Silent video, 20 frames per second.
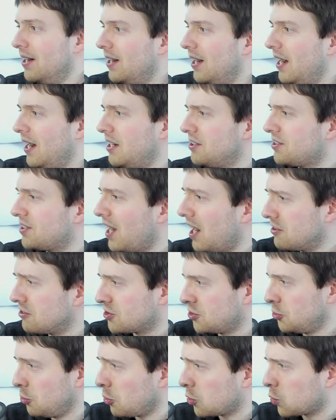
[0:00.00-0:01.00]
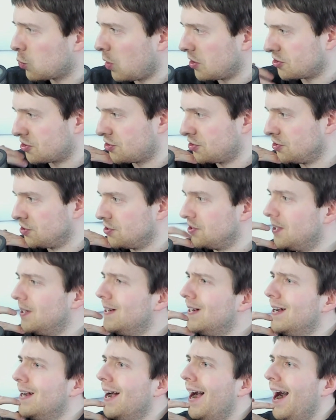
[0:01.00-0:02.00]
And to answer your question,
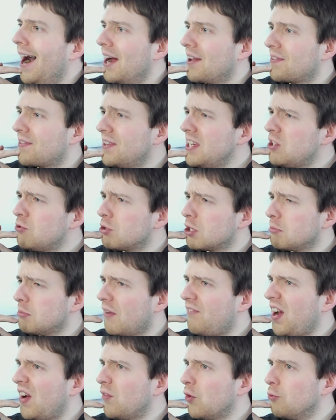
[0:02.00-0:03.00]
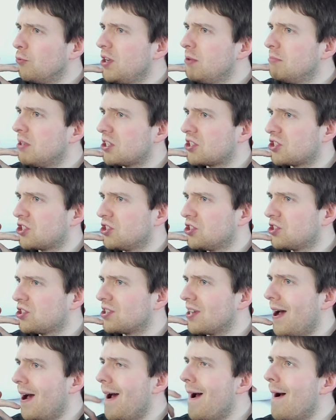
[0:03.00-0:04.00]
I think one of my favourite remixes
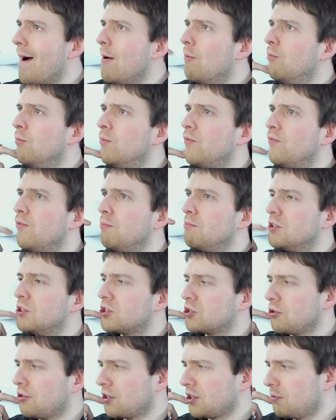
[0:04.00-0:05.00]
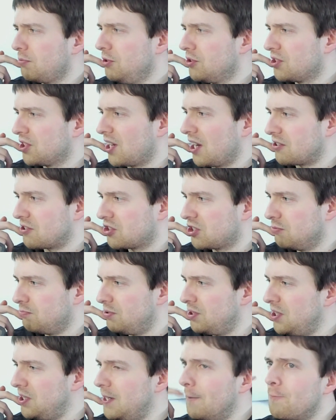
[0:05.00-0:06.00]
um, from the Sonic music has to
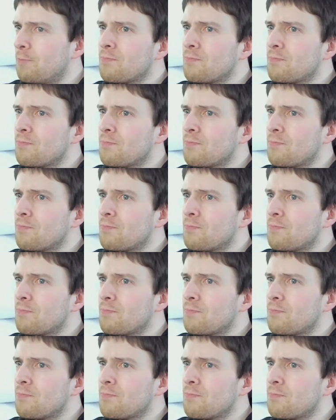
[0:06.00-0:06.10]
be